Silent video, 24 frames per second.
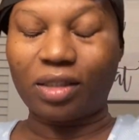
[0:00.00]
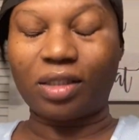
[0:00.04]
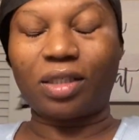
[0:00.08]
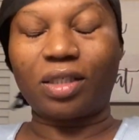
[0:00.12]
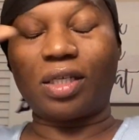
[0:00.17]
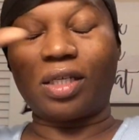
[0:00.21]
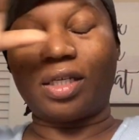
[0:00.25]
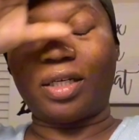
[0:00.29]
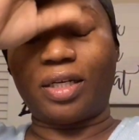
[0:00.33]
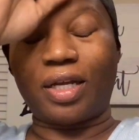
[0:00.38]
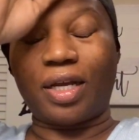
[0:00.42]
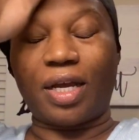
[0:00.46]

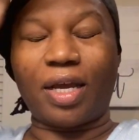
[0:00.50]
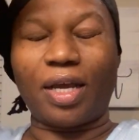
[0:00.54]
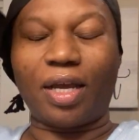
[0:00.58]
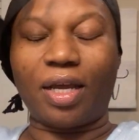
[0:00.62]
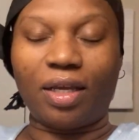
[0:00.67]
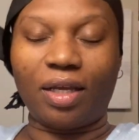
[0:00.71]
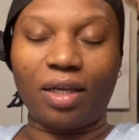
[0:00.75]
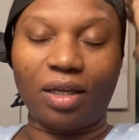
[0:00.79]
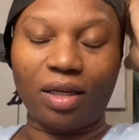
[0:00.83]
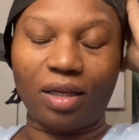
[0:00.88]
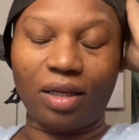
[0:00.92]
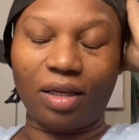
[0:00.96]

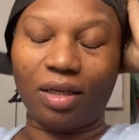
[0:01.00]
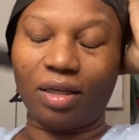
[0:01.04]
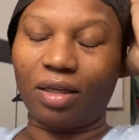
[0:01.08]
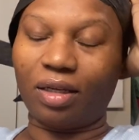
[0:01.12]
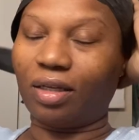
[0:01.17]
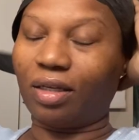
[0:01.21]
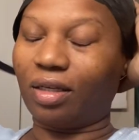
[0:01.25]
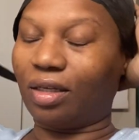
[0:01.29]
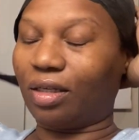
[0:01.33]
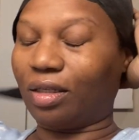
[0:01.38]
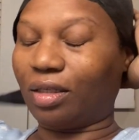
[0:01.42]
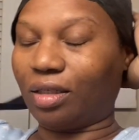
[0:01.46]
Today
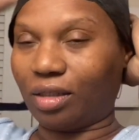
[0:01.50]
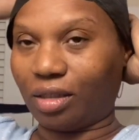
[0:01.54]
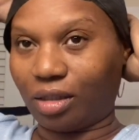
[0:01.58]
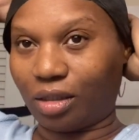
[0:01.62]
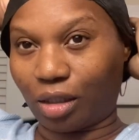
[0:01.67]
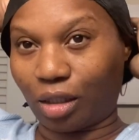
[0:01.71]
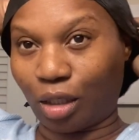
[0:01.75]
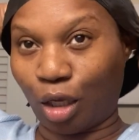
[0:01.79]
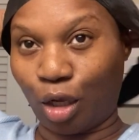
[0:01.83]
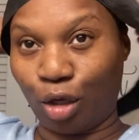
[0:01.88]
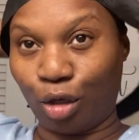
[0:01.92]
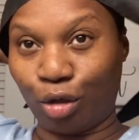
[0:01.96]

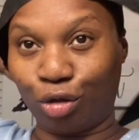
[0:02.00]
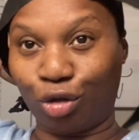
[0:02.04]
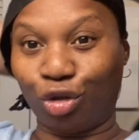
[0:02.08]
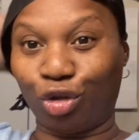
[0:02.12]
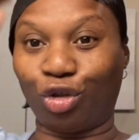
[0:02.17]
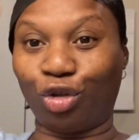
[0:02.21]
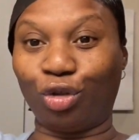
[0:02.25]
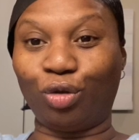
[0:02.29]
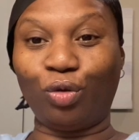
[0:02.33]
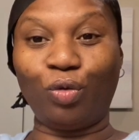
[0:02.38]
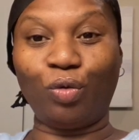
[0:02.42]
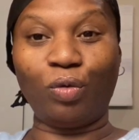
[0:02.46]
is
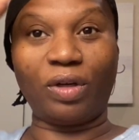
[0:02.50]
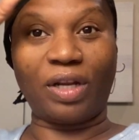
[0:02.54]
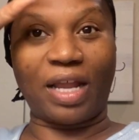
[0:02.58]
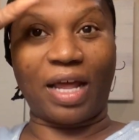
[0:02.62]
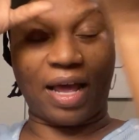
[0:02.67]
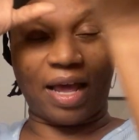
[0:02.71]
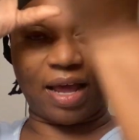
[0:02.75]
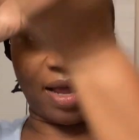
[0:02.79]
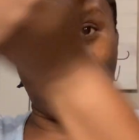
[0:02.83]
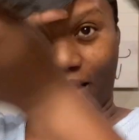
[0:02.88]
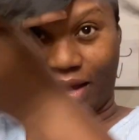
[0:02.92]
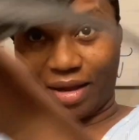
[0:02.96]

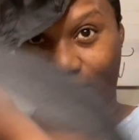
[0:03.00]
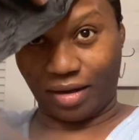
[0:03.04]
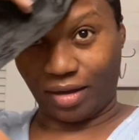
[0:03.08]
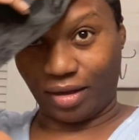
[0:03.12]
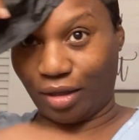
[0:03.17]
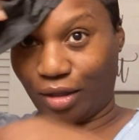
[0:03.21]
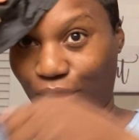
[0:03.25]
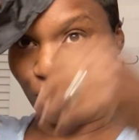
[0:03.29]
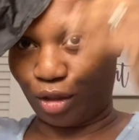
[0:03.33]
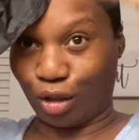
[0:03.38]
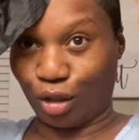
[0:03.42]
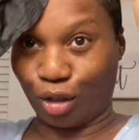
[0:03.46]
July
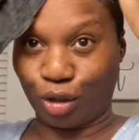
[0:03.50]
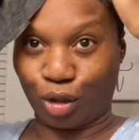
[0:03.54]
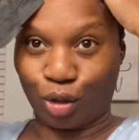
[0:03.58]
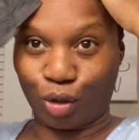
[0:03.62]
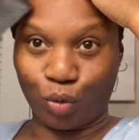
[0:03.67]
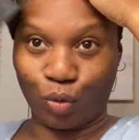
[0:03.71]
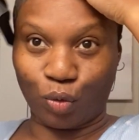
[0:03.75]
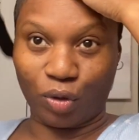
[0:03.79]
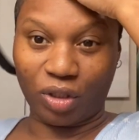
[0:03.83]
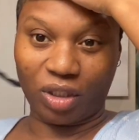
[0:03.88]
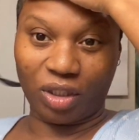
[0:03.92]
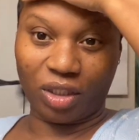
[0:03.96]
the
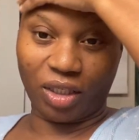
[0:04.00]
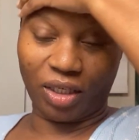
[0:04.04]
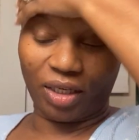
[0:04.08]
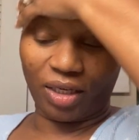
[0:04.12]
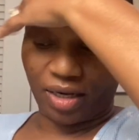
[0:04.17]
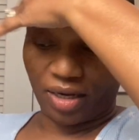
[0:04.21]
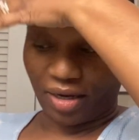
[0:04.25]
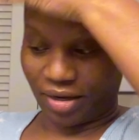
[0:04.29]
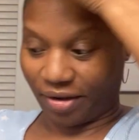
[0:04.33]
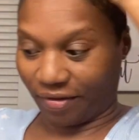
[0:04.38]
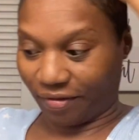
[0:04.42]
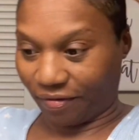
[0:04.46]

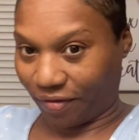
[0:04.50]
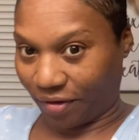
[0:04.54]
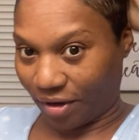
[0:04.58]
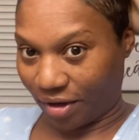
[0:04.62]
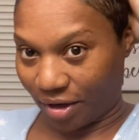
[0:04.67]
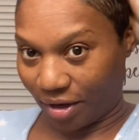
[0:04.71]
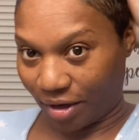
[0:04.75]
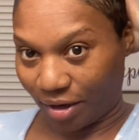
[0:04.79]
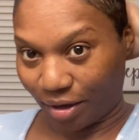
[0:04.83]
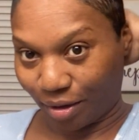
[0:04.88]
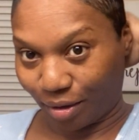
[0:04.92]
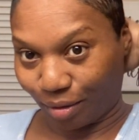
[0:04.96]
29th,
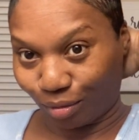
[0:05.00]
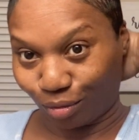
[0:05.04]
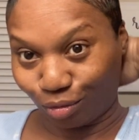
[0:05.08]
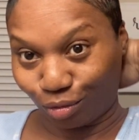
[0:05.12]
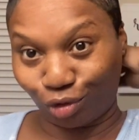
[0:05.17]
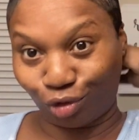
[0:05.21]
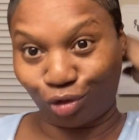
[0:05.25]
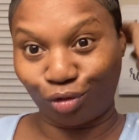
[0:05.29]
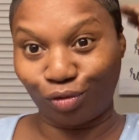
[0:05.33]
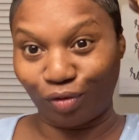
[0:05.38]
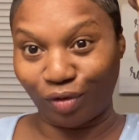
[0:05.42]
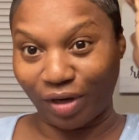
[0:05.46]
y'all.
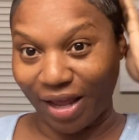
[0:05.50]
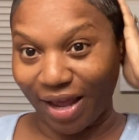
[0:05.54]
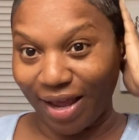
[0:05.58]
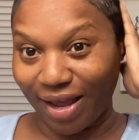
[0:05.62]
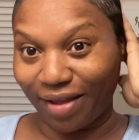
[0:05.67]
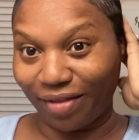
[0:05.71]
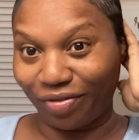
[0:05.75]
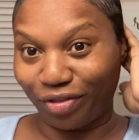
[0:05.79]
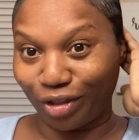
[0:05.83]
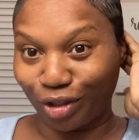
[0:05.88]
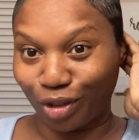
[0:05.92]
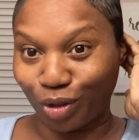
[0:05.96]

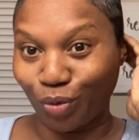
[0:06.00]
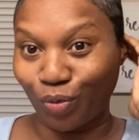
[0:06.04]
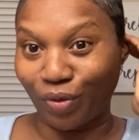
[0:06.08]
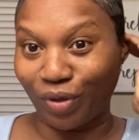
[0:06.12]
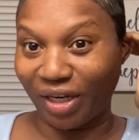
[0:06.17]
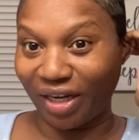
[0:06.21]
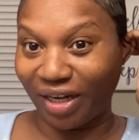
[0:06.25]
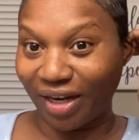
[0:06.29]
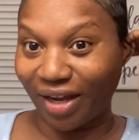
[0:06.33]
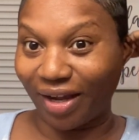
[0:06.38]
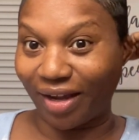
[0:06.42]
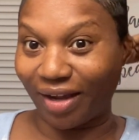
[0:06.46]
July the
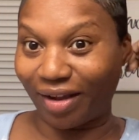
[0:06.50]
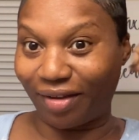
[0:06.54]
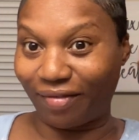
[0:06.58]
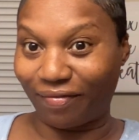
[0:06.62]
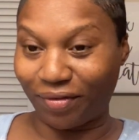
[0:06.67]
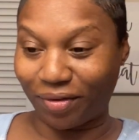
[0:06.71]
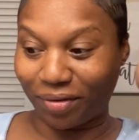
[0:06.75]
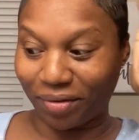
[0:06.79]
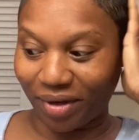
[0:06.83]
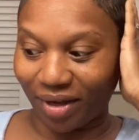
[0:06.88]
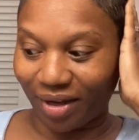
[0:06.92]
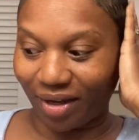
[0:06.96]
29th,
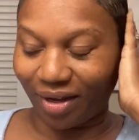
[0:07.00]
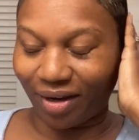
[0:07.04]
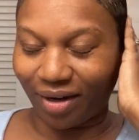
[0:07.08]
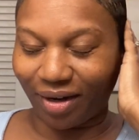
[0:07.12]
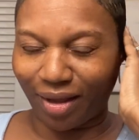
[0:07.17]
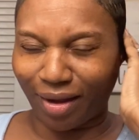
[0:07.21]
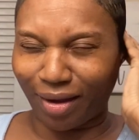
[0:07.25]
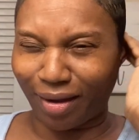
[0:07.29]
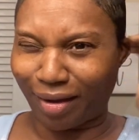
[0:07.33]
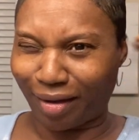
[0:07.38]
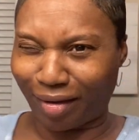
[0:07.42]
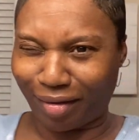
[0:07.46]
okay?
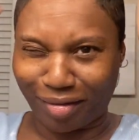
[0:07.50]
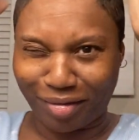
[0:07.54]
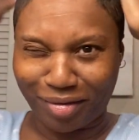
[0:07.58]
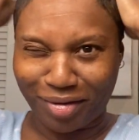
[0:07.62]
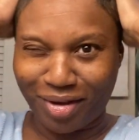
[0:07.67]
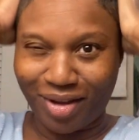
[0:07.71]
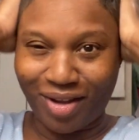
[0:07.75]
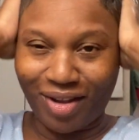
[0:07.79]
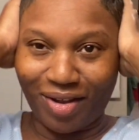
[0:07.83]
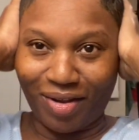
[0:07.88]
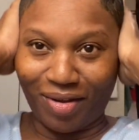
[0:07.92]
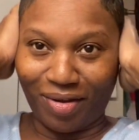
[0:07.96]
Like,
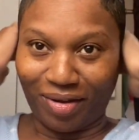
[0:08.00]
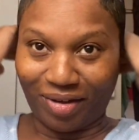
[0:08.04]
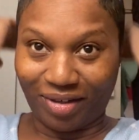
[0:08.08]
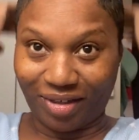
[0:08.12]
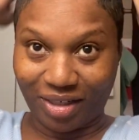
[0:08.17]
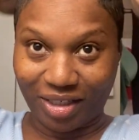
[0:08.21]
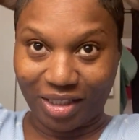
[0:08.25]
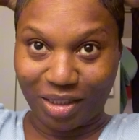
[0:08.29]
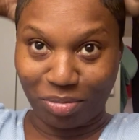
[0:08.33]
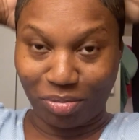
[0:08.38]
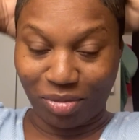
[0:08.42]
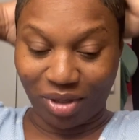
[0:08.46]

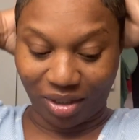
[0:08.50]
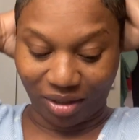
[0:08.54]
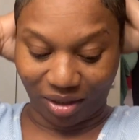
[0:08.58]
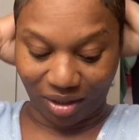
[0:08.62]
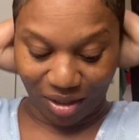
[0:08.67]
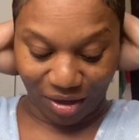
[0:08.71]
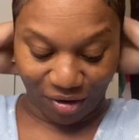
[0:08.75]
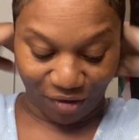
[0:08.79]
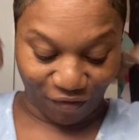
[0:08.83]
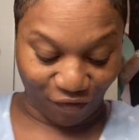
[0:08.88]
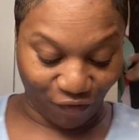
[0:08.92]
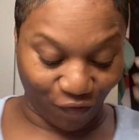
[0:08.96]
this month
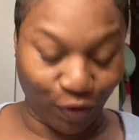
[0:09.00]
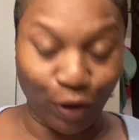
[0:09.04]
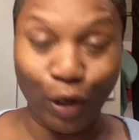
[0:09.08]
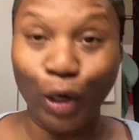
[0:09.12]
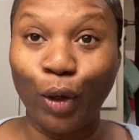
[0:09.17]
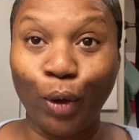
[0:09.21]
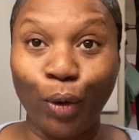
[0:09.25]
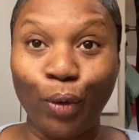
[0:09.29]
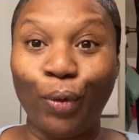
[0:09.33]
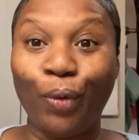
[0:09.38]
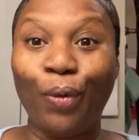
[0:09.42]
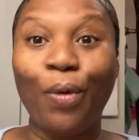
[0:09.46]
then
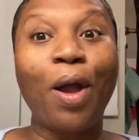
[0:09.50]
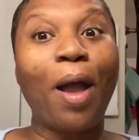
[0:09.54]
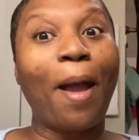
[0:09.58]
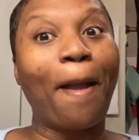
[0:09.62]
flew